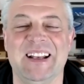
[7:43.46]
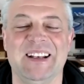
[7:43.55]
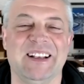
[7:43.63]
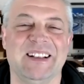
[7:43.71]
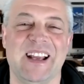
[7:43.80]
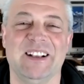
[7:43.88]

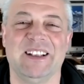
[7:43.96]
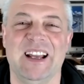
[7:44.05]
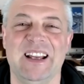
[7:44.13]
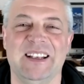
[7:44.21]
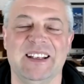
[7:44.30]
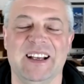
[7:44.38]
tail
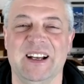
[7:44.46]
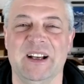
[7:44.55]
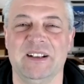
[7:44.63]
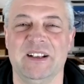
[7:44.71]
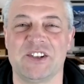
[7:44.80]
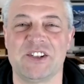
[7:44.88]
light and
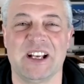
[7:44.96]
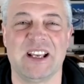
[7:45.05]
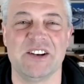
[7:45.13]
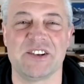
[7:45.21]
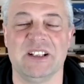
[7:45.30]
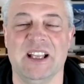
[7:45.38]
a check
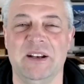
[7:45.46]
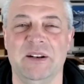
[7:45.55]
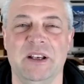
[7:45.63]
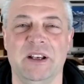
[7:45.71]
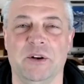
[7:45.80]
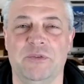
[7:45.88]
engine light.
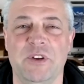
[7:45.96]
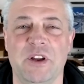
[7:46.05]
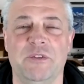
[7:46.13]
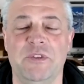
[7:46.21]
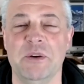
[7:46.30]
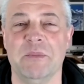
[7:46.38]
A
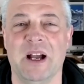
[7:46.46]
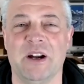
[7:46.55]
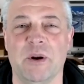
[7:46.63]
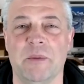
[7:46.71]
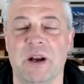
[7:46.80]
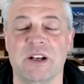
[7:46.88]
few
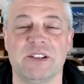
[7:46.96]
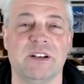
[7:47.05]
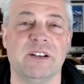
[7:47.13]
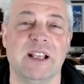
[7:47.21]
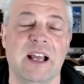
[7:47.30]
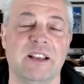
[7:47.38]
minor repairs.
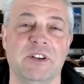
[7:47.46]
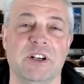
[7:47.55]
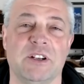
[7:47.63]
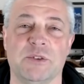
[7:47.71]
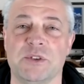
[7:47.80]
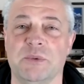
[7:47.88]
Other than that, the
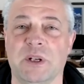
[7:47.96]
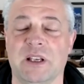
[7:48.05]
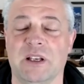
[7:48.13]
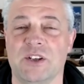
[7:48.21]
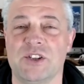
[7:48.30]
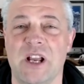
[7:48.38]
vehicle is in really
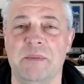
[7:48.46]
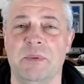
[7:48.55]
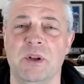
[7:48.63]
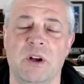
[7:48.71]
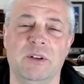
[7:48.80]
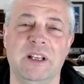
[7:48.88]
good shape.
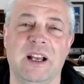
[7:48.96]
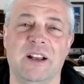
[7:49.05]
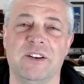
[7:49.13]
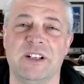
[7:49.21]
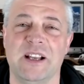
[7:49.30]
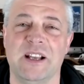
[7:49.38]
Only
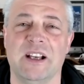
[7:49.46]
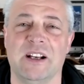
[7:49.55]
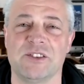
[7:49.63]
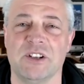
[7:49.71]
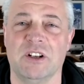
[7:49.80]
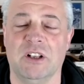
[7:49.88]

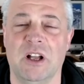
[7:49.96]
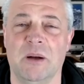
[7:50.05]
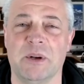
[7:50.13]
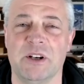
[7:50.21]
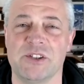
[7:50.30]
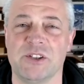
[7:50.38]
110,000
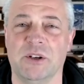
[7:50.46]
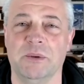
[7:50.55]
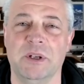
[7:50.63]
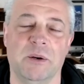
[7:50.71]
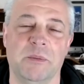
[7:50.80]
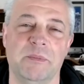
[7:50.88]
kilometers. So
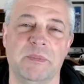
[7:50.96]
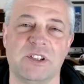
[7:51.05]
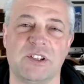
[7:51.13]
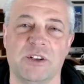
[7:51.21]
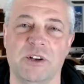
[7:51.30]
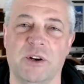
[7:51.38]
it's
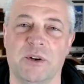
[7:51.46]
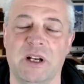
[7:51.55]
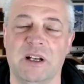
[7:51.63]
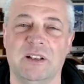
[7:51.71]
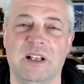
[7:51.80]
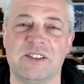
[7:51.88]
a
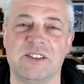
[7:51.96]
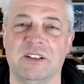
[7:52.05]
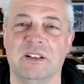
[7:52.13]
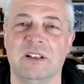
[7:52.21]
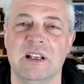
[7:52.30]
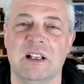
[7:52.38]
Toyota.
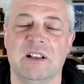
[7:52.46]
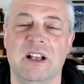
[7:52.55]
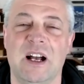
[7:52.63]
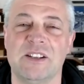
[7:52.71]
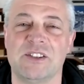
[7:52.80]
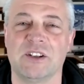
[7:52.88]

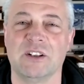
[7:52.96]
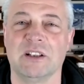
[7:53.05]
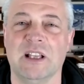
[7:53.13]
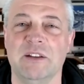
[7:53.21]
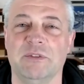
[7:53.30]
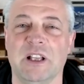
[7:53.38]
Lots of good
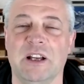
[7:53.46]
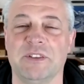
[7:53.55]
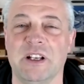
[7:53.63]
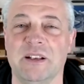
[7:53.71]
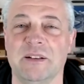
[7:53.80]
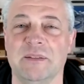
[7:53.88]
life left in it.